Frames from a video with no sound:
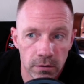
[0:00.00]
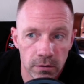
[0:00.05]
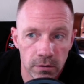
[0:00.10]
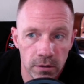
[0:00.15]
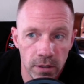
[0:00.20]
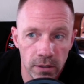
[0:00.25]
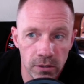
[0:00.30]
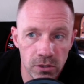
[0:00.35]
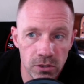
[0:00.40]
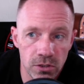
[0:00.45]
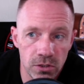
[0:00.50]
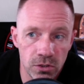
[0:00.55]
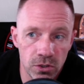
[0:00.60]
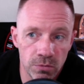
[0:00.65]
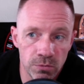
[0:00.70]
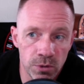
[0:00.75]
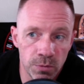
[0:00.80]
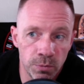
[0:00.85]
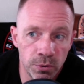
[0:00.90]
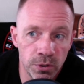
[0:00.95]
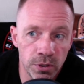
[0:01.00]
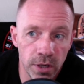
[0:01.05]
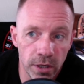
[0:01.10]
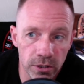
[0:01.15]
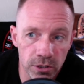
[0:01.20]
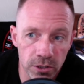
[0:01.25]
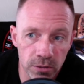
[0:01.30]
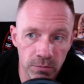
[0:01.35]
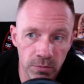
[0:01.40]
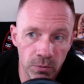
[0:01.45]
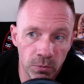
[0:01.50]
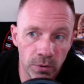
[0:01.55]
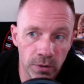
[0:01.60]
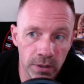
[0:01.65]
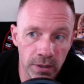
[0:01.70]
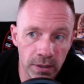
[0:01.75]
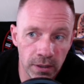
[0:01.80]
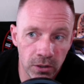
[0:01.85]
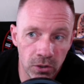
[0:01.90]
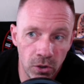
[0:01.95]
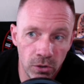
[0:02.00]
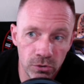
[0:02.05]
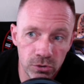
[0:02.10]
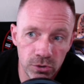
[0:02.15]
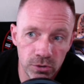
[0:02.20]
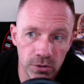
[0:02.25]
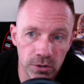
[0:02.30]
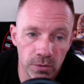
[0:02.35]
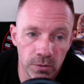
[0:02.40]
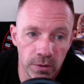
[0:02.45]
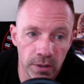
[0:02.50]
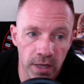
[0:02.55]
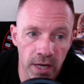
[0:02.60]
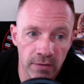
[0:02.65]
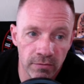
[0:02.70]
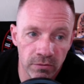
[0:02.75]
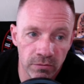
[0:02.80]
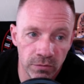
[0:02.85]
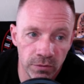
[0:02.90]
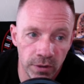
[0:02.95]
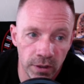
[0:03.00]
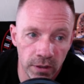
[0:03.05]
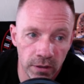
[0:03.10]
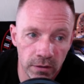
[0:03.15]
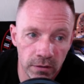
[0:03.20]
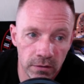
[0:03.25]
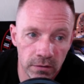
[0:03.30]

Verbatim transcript: Not just in terms of production, but what kind of culture do you want to have over there?